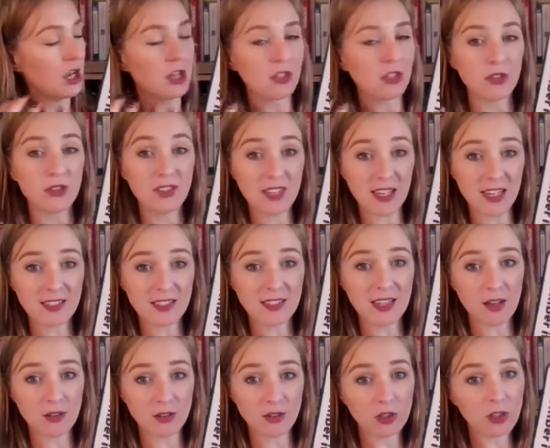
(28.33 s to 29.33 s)
So
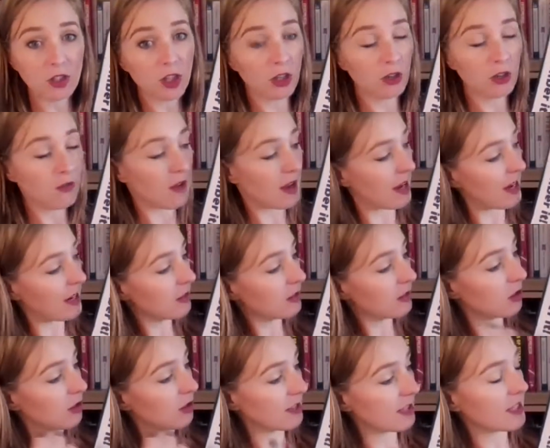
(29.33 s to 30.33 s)
6,000 QVs,
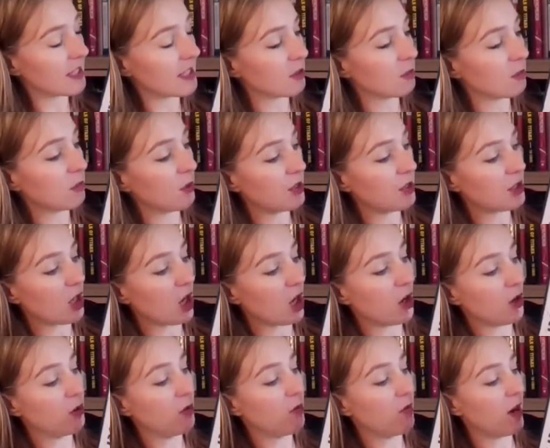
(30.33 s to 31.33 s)
6,000 points
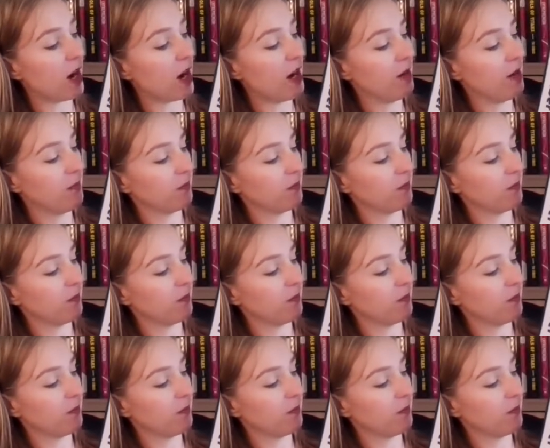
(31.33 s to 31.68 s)
over